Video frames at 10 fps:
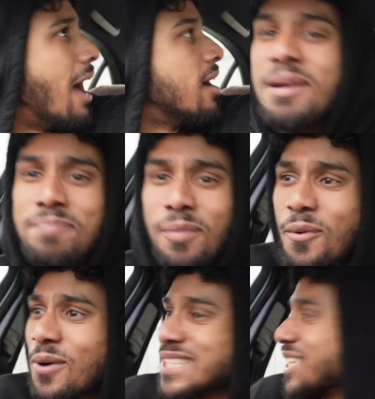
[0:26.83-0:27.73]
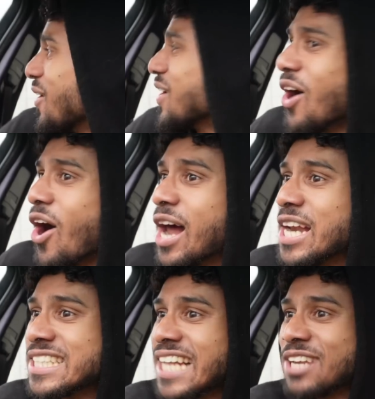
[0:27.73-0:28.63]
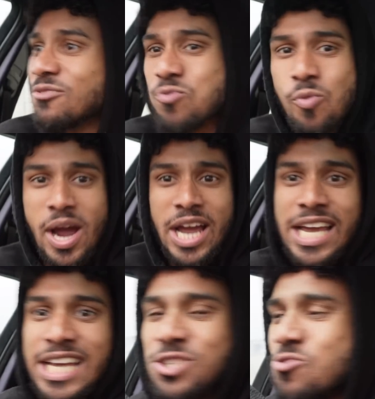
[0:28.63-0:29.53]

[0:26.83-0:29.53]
Wait, bro, what's going on? It's like, it's